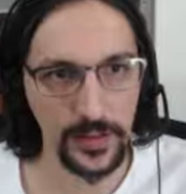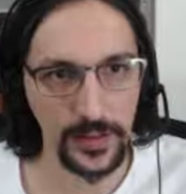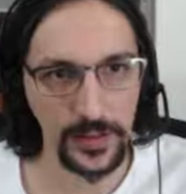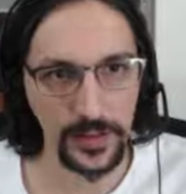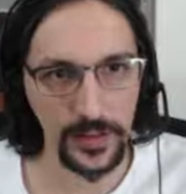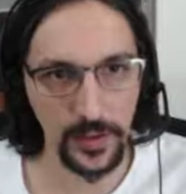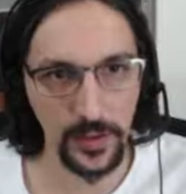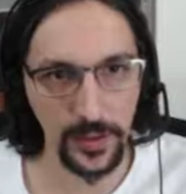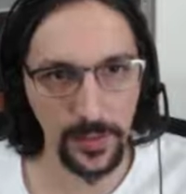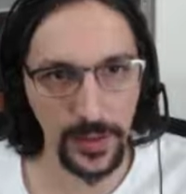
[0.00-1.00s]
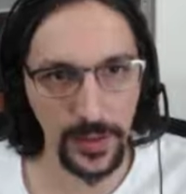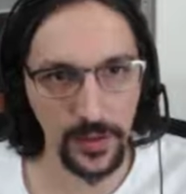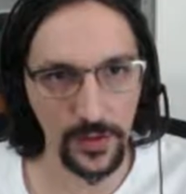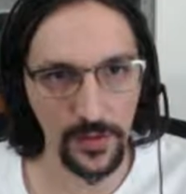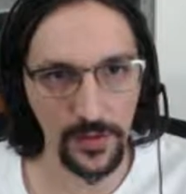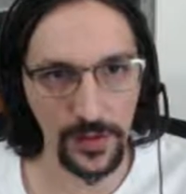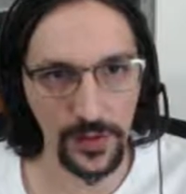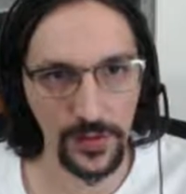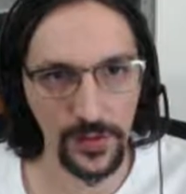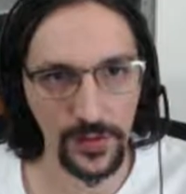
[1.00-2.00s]
This is the Coinbase of
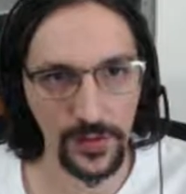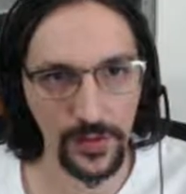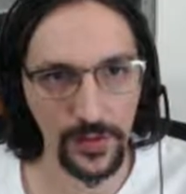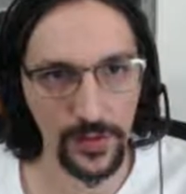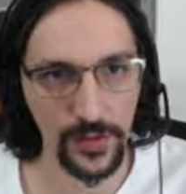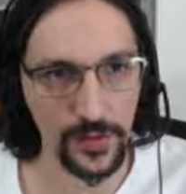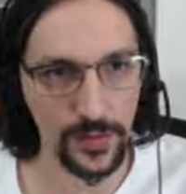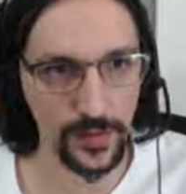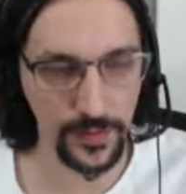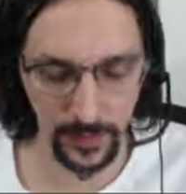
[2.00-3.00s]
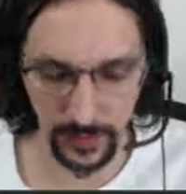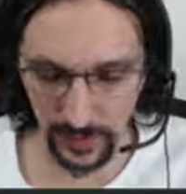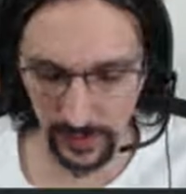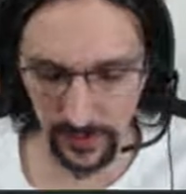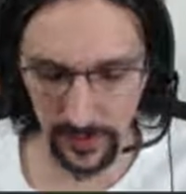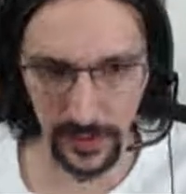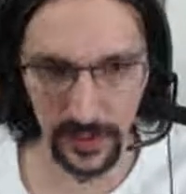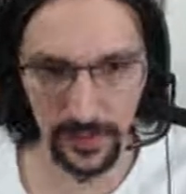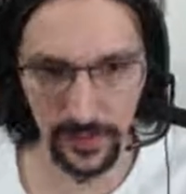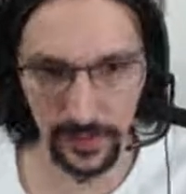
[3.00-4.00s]
345.